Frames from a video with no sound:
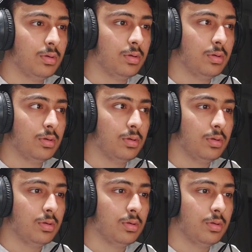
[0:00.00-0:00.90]

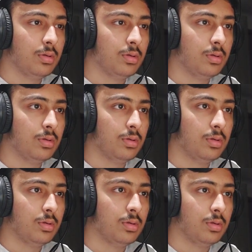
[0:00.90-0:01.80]

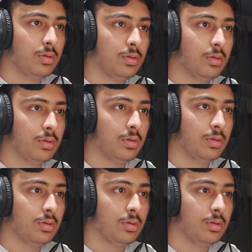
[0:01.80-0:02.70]

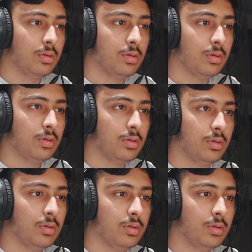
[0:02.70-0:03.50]
(no one is talking)